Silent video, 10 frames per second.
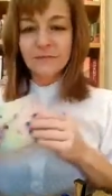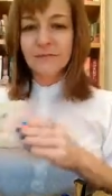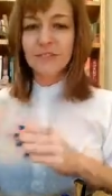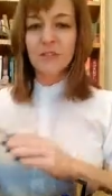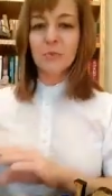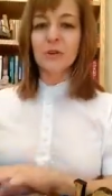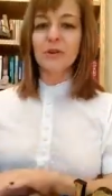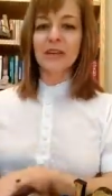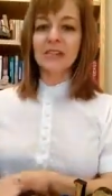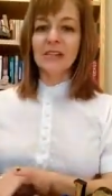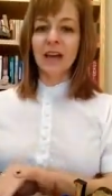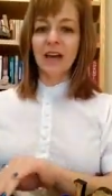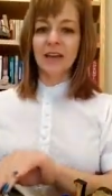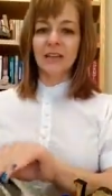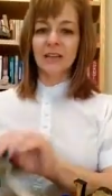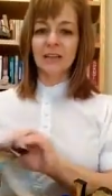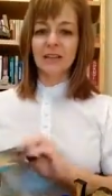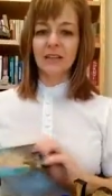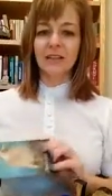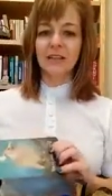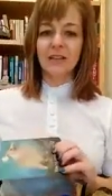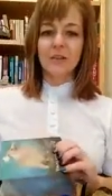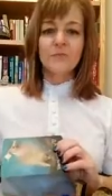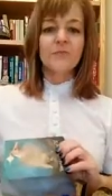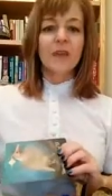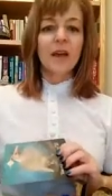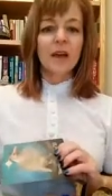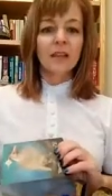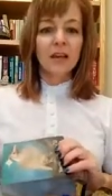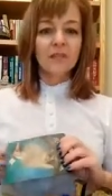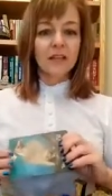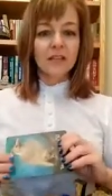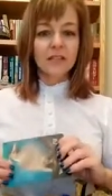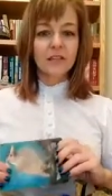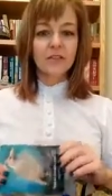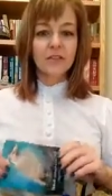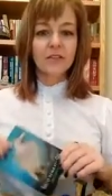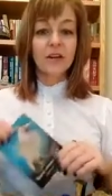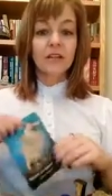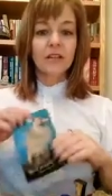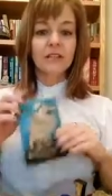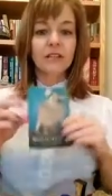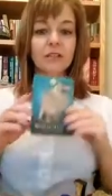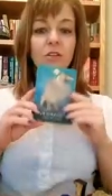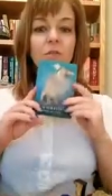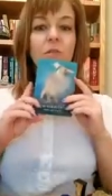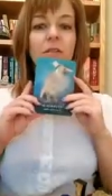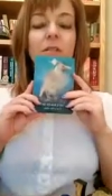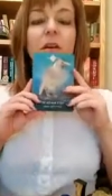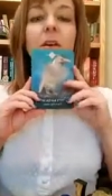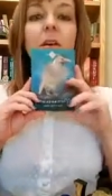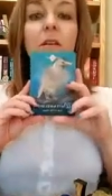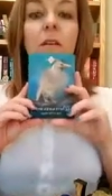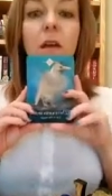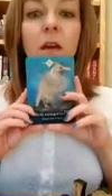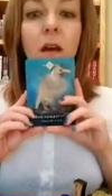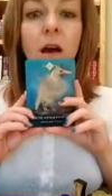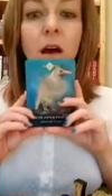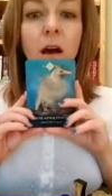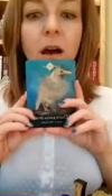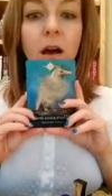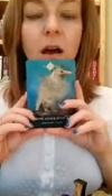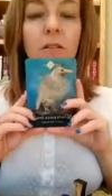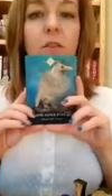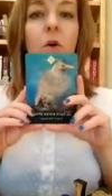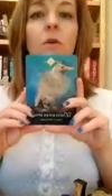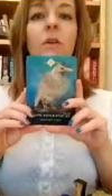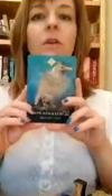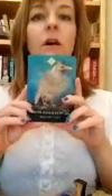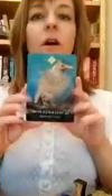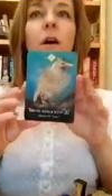Super excited. I love the idea of interconnected humans. Yeah, totally.